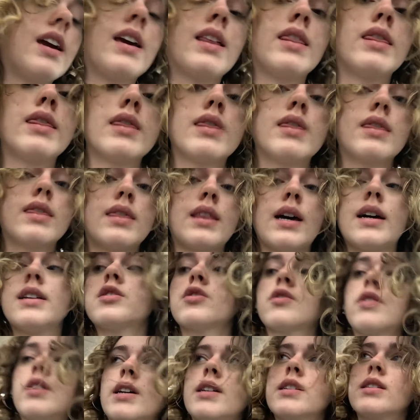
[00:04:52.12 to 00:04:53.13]
And
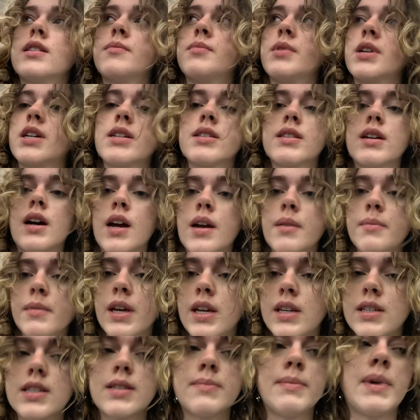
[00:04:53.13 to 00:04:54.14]
that's crazy because I'm
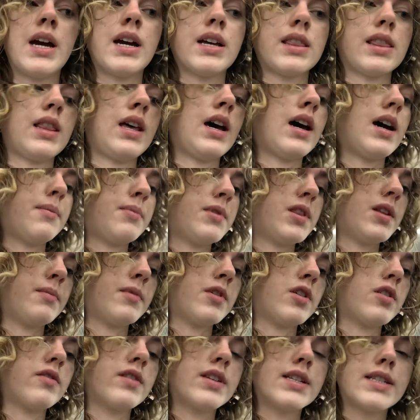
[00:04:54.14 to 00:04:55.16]
like smack dab in the
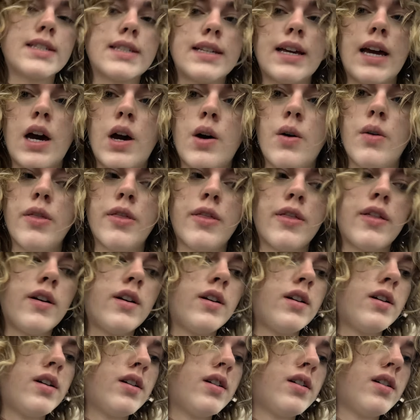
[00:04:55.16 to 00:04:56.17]
middle of the South.
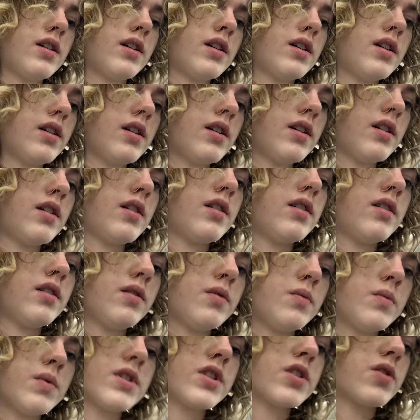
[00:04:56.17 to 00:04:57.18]

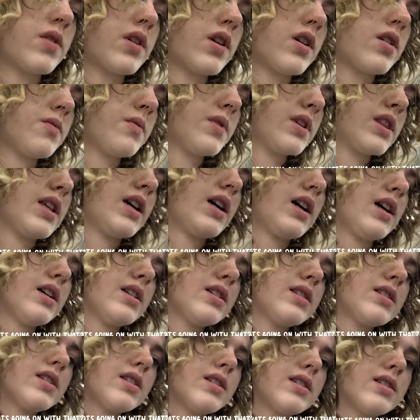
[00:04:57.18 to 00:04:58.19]
What's going on with
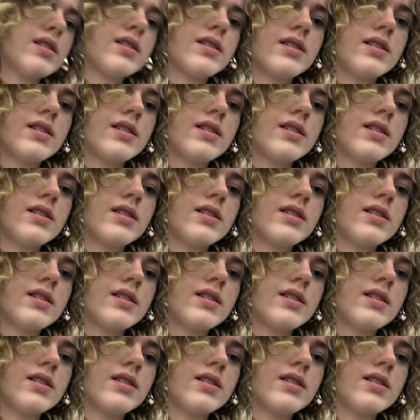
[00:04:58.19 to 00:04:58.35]
that?